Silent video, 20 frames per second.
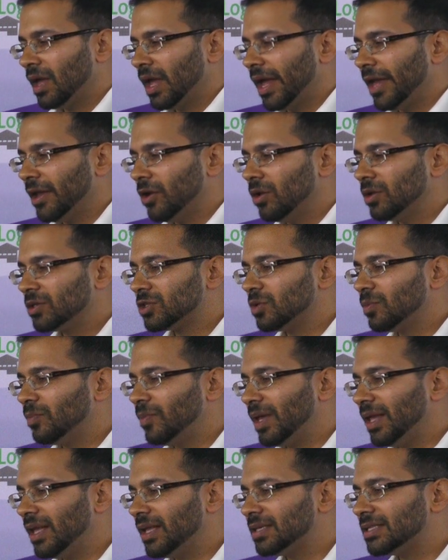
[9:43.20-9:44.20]
It also
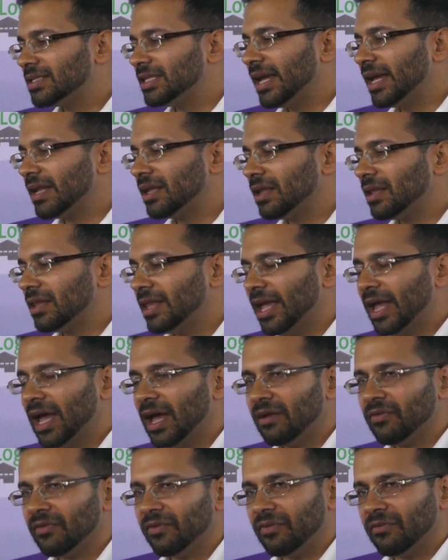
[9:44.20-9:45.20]
means that they
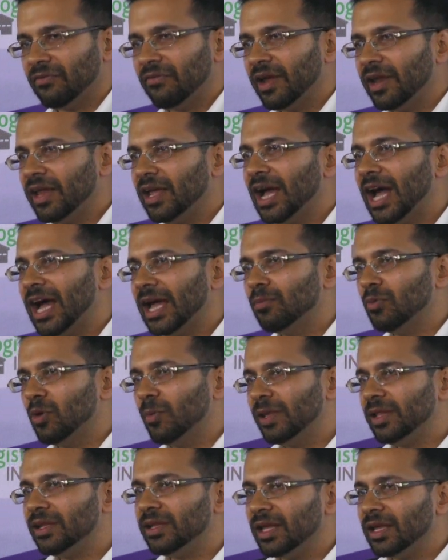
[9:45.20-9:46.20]
have very high
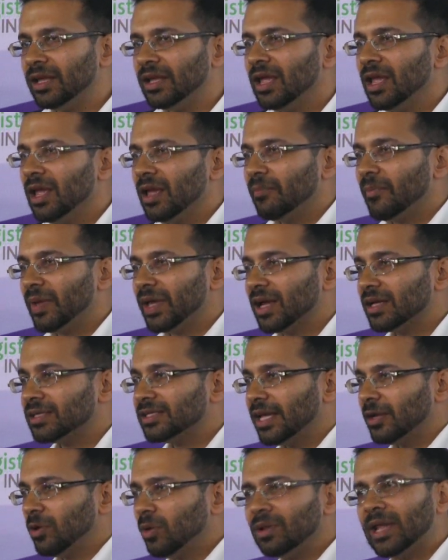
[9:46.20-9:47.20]
mobility because
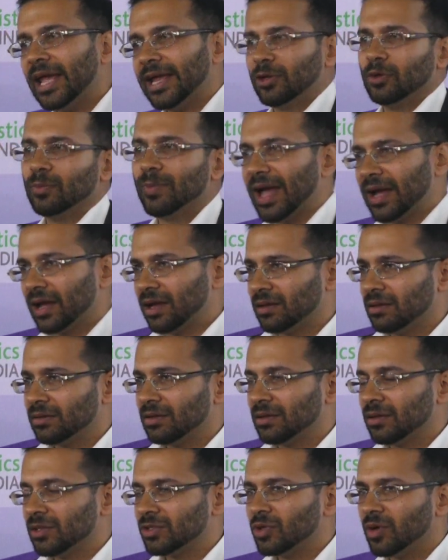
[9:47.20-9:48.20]
they don't like to pack.
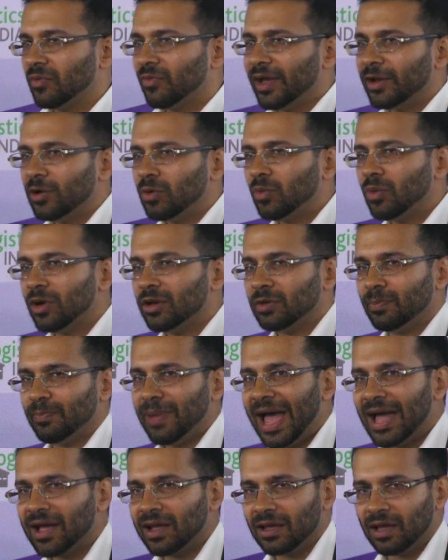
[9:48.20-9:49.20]
So if I don't want to
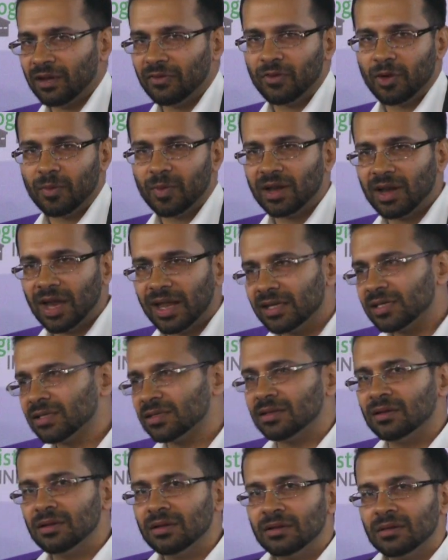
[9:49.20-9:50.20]
pack and form a nice
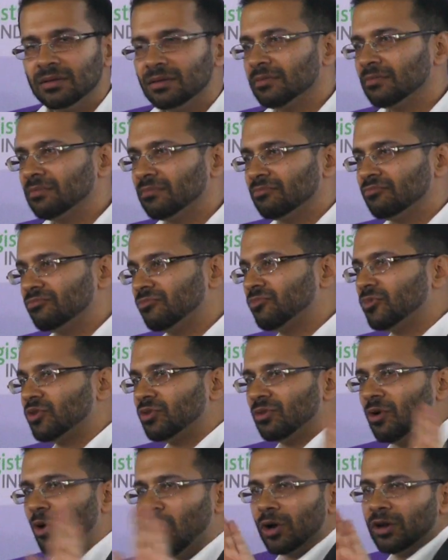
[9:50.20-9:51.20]

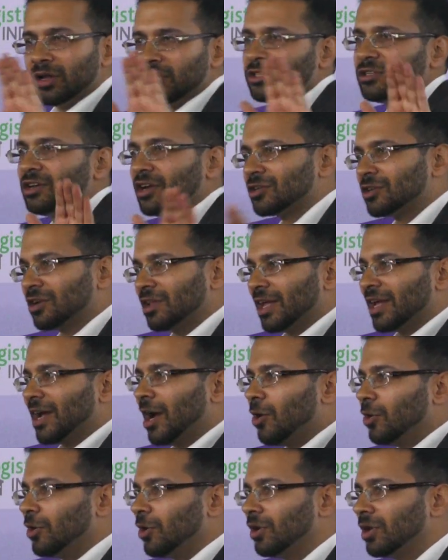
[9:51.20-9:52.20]
ordered structure like
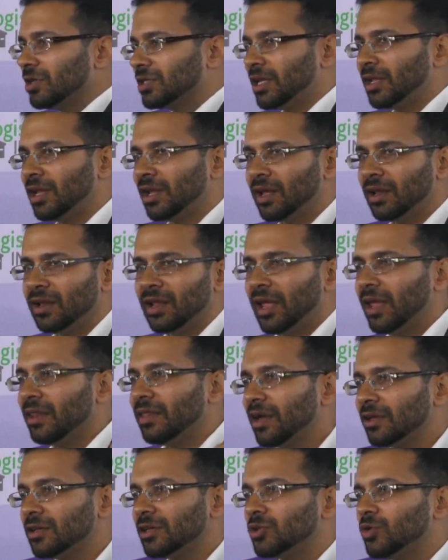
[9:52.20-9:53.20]
how you all are sitting in,
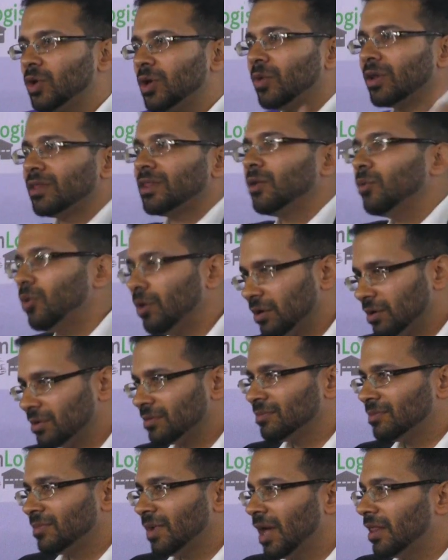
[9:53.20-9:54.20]
they're just doing what they want
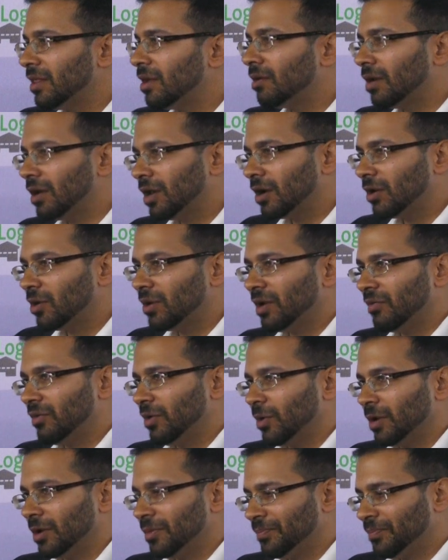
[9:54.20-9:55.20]
and they're running around
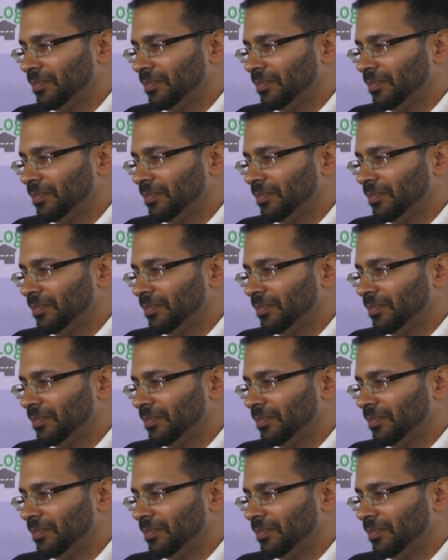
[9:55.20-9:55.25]
everywhere.